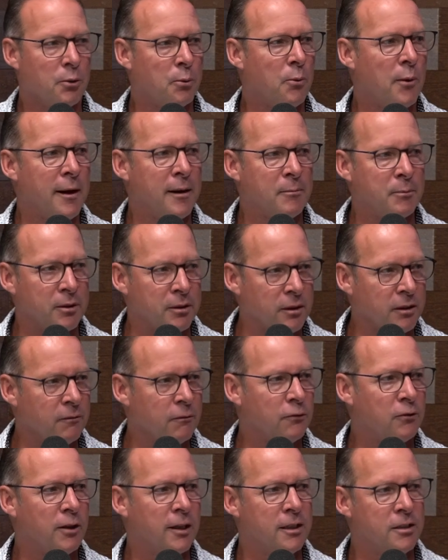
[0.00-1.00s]
the rampant
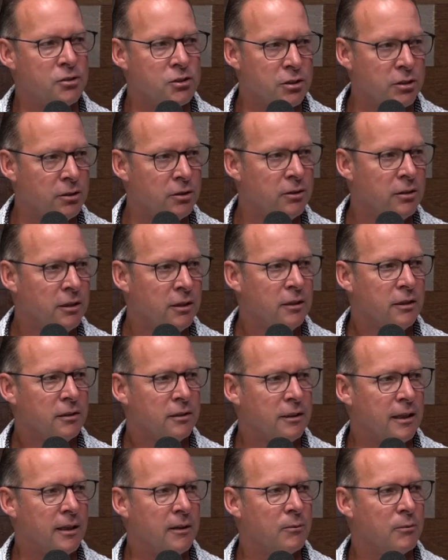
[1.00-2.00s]
inflation
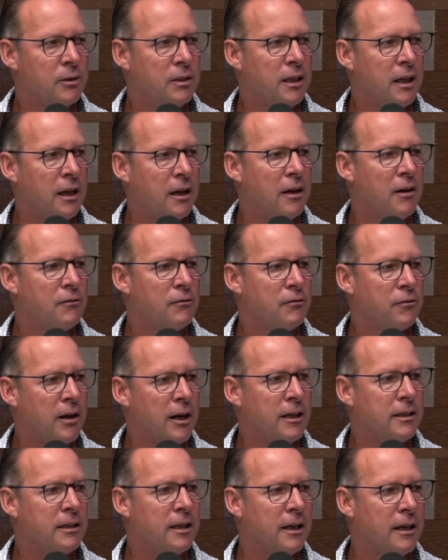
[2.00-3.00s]
that we have
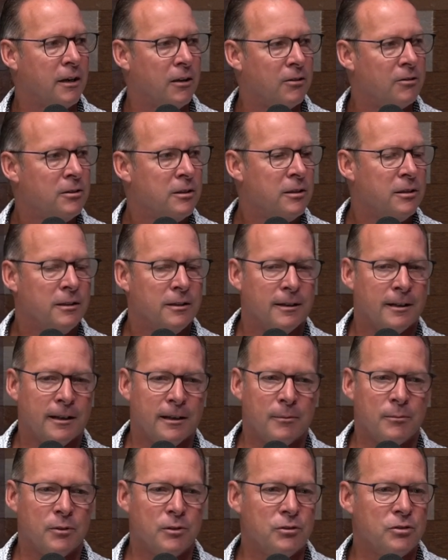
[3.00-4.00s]
right now.
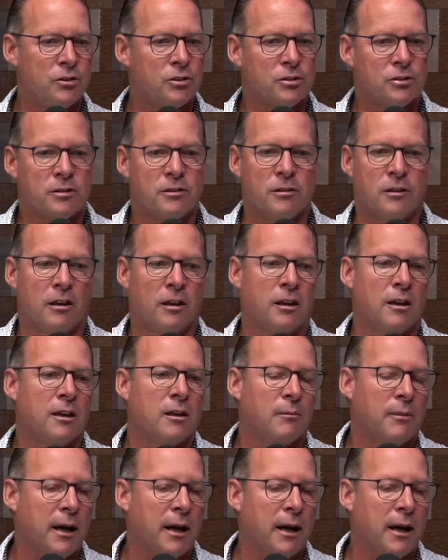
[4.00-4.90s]
Um, you just think